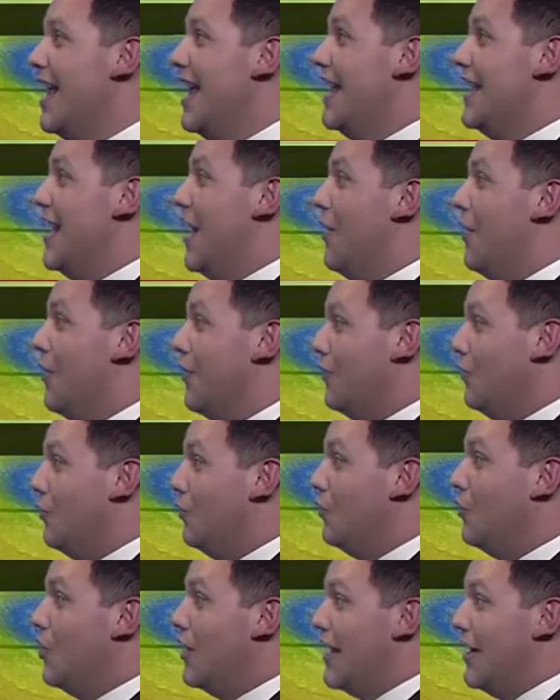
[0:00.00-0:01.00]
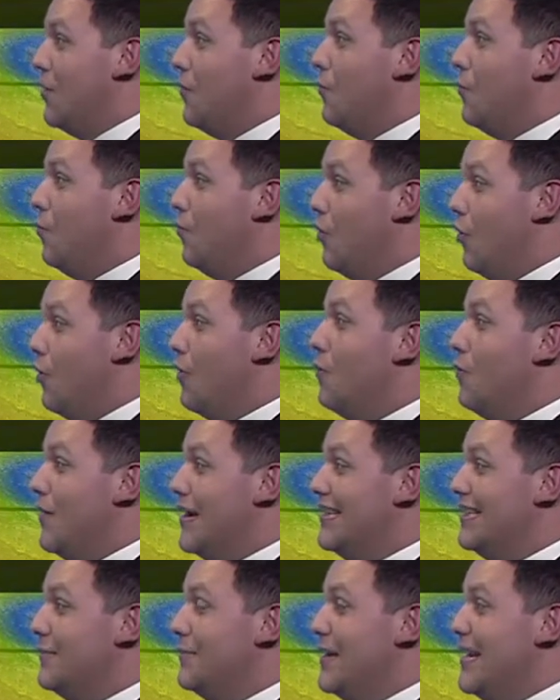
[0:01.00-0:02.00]
Now our look at our current
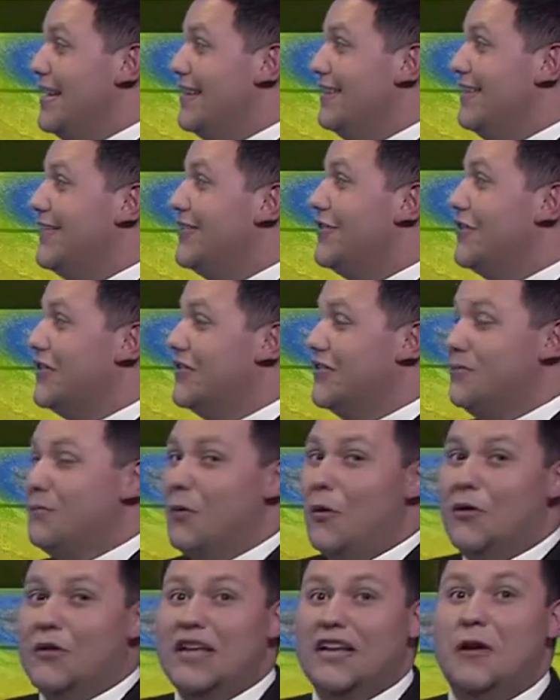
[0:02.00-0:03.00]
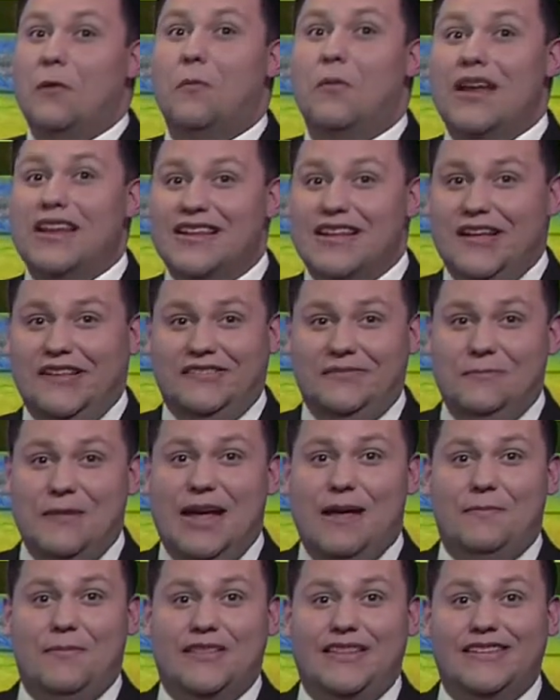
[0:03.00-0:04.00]
wind speeds, this looks more like a wind gust
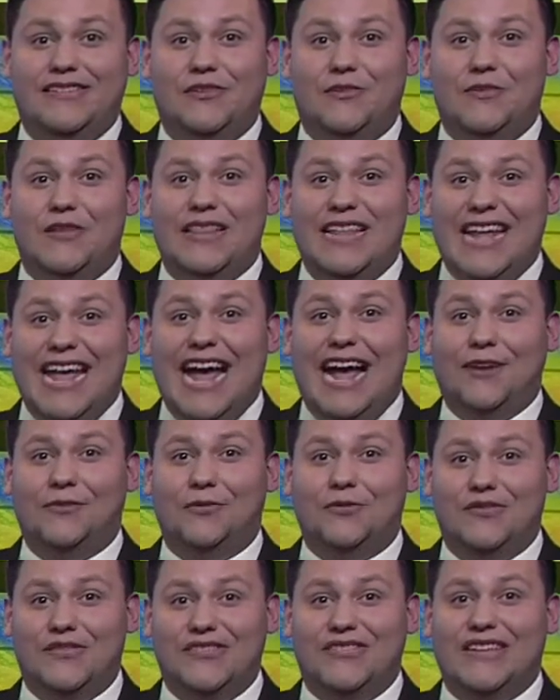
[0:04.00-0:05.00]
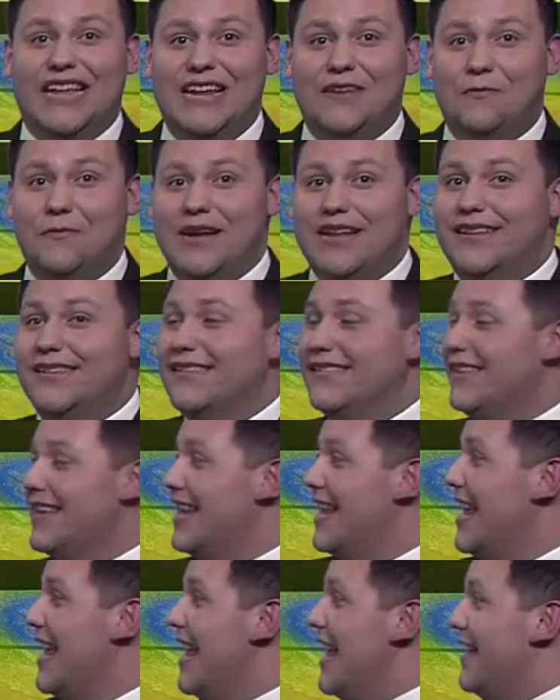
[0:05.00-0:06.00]
map, but these are the actual sustained winds,
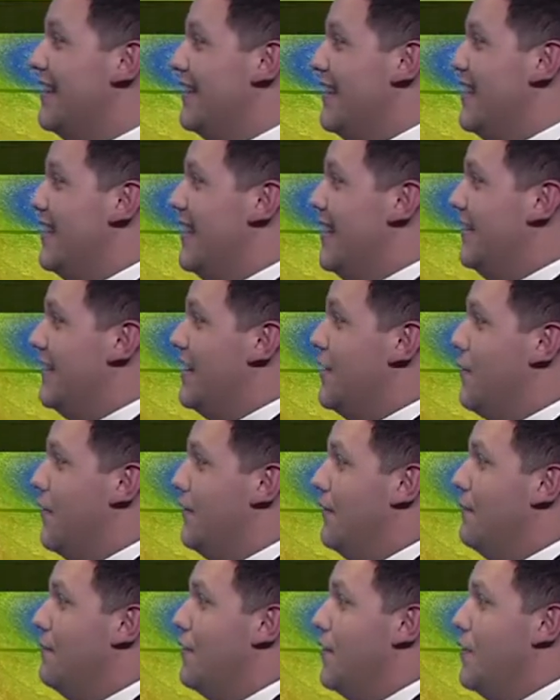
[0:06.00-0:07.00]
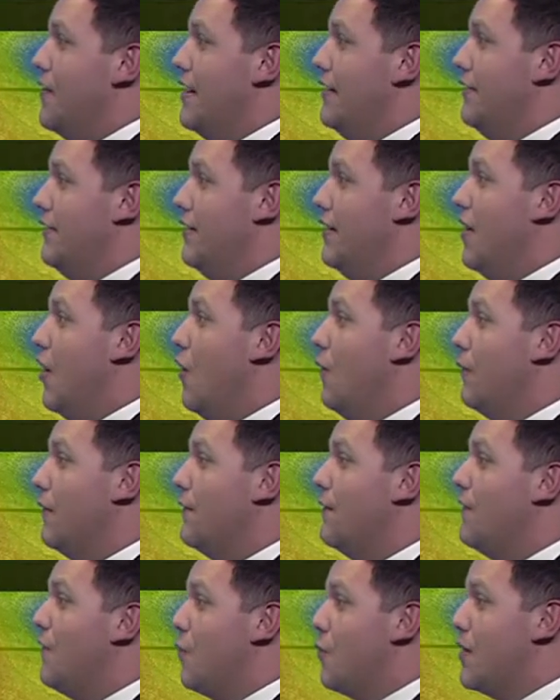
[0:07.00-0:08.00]
seeing these anywhere from 30 to over
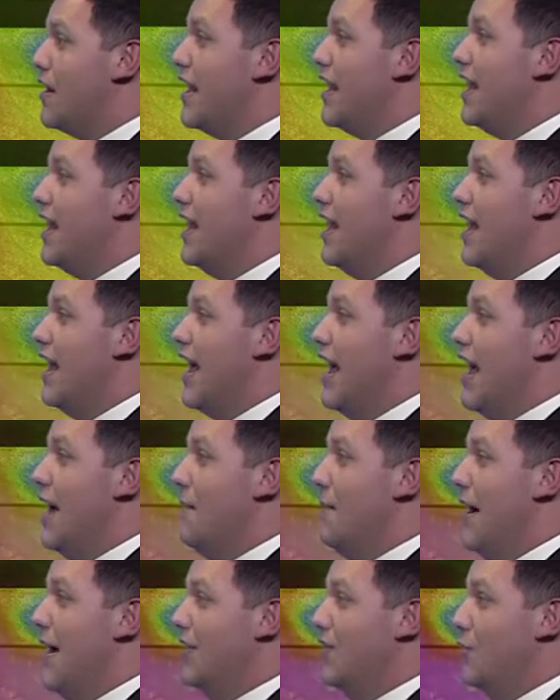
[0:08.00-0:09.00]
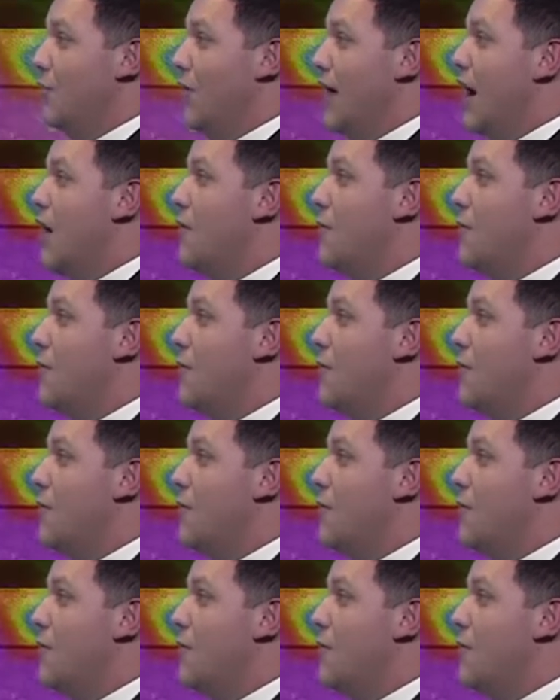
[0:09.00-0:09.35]
40 miles per hour.